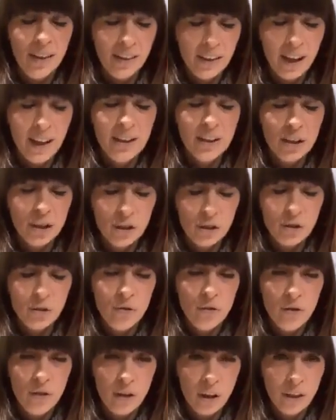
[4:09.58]
and then to do
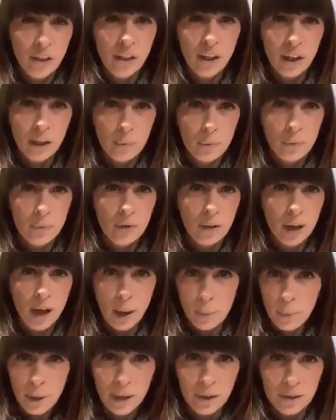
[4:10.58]
nothing
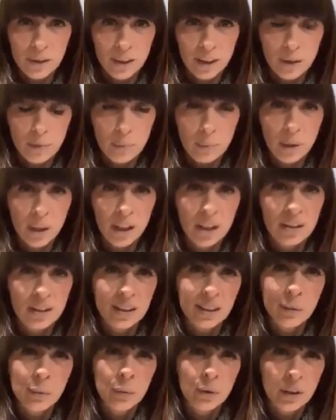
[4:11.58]
about it,
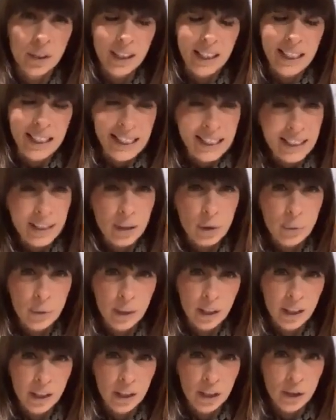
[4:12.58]
because it will eat
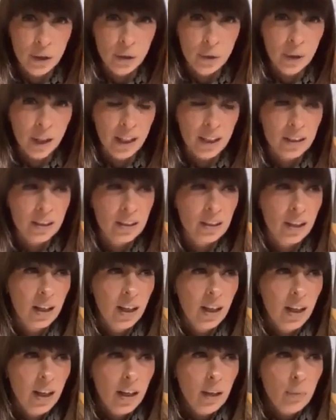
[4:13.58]
away at you. It's
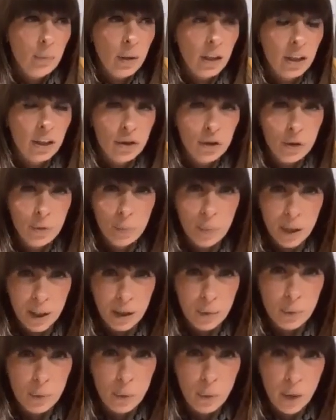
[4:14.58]
because you
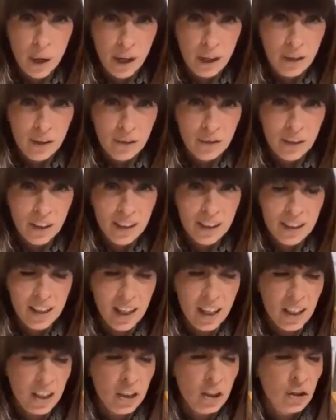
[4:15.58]
become aware of it
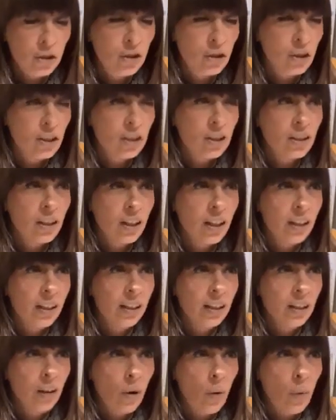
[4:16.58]
and you're just
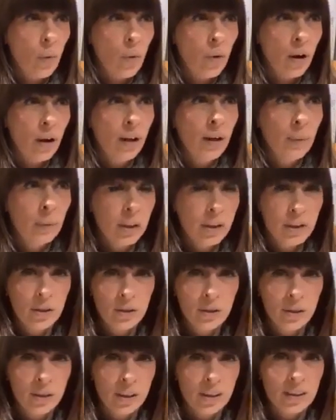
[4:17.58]
like, why am I
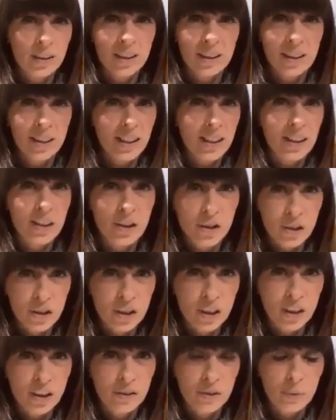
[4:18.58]
doing this? This isn't
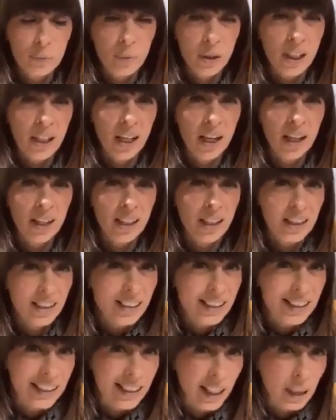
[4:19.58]
serving me, and
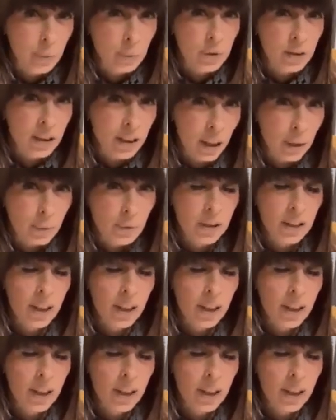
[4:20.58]
it nips.